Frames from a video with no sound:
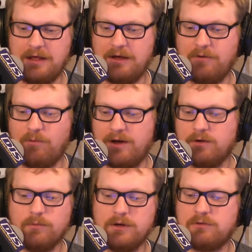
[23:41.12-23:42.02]
why
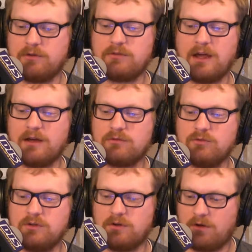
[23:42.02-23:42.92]
don't we just
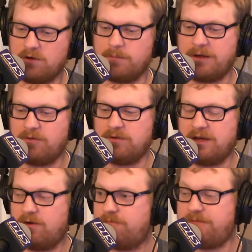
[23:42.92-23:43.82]
actually talk about
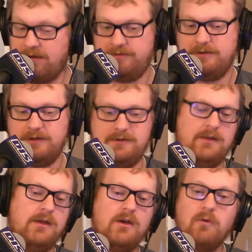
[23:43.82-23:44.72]
now, finally,
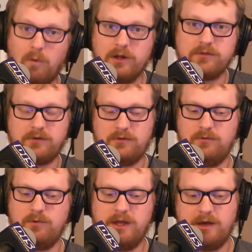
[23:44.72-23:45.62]
what
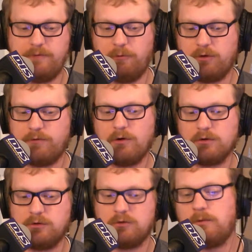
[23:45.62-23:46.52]
we have to look
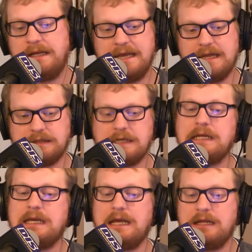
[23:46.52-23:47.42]
forward to
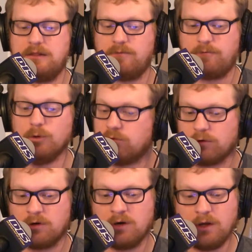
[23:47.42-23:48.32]
2018 and the
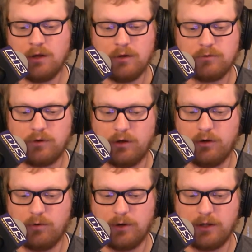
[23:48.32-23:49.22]
future.
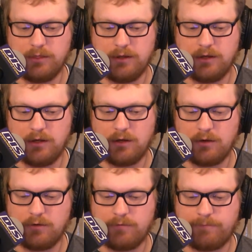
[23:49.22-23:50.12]
So the
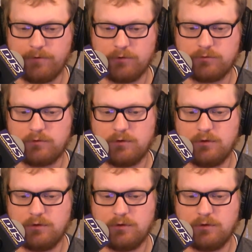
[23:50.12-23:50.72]
first